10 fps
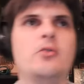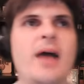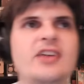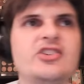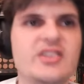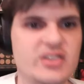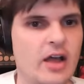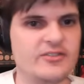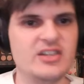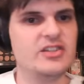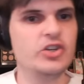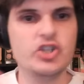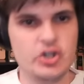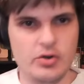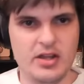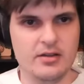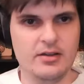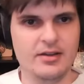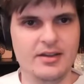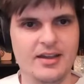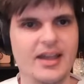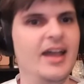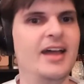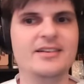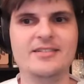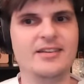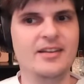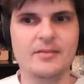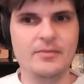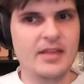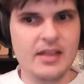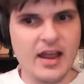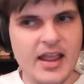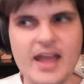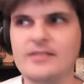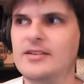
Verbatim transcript: Magic this offseason is shooting, and again,